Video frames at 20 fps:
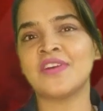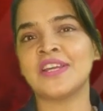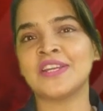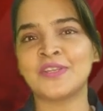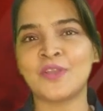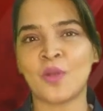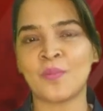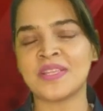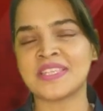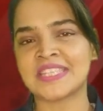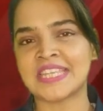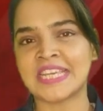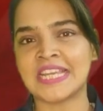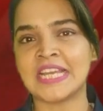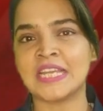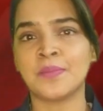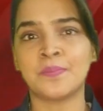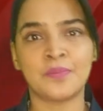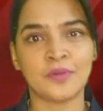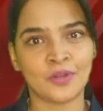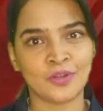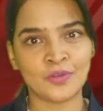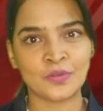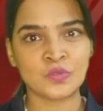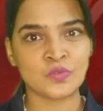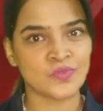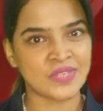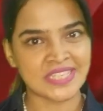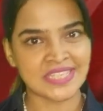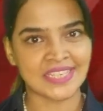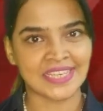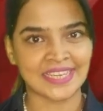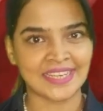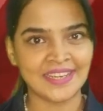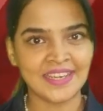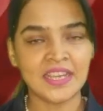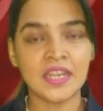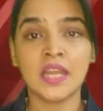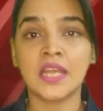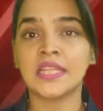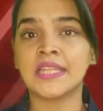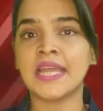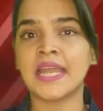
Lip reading: ever domestically produced whiskey